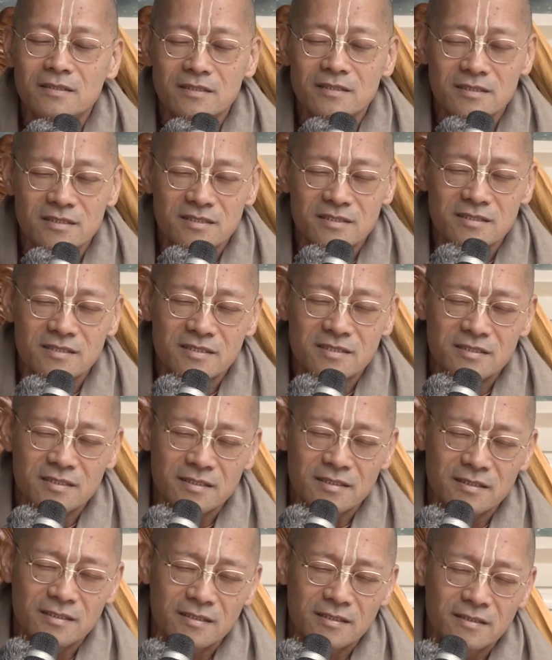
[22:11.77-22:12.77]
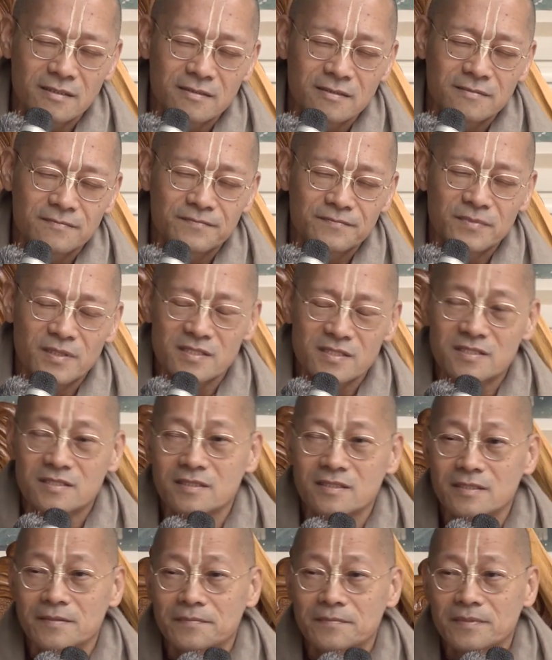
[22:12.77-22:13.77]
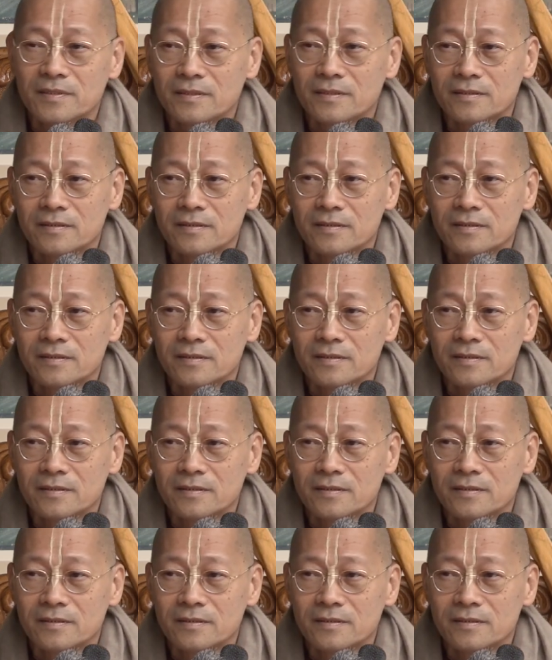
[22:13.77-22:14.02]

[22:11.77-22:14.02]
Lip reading: is still asleep,